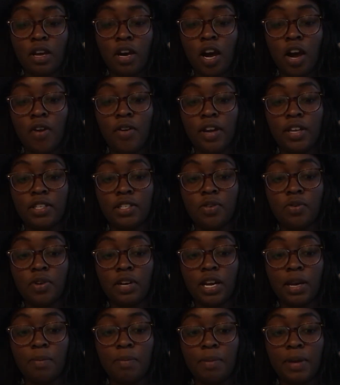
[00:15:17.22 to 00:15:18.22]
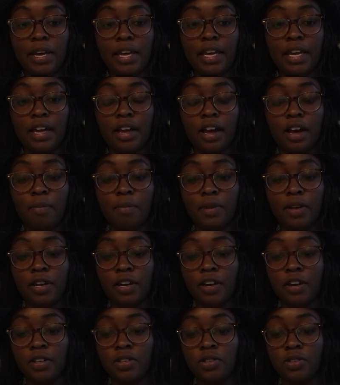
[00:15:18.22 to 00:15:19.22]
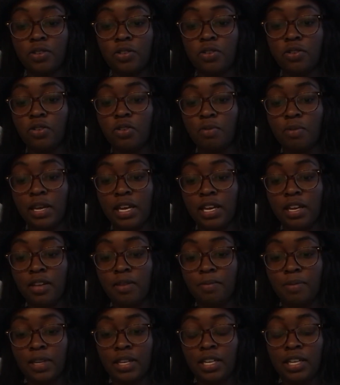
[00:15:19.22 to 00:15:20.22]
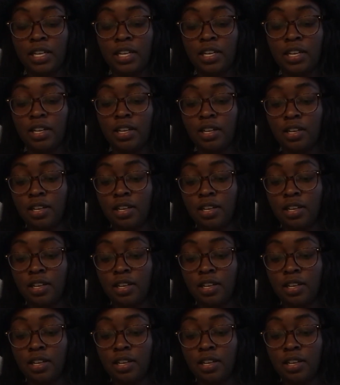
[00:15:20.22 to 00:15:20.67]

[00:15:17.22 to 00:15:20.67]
All right, so what I'm picking up here is your soulmate could be